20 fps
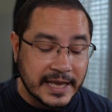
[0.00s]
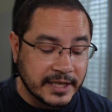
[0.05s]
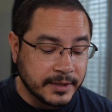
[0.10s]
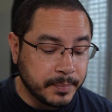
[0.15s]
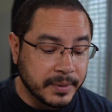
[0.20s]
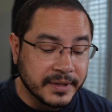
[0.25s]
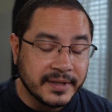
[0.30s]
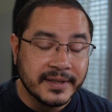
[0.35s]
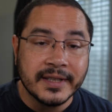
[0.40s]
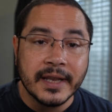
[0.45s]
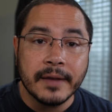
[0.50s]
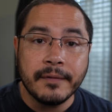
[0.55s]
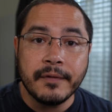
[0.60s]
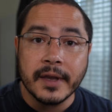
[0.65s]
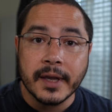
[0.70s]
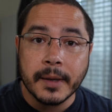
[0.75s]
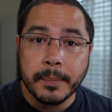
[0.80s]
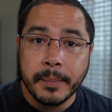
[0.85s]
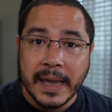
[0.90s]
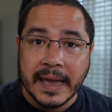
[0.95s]

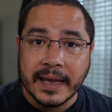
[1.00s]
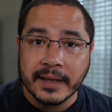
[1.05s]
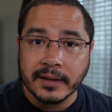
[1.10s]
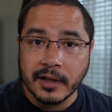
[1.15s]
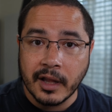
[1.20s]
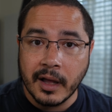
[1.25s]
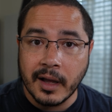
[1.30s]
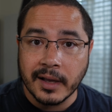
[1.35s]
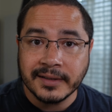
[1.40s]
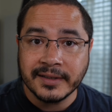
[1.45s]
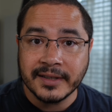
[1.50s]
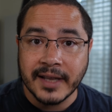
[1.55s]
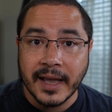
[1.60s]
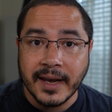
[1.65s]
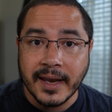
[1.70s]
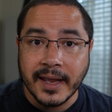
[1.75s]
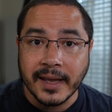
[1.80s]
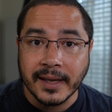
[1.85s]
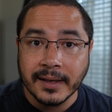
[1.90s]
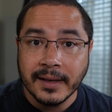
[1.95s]
specific pan law
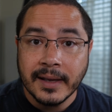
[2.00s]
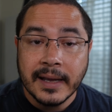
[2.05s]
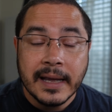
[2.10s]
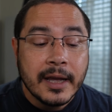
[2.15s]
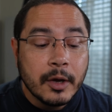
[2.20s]
setting,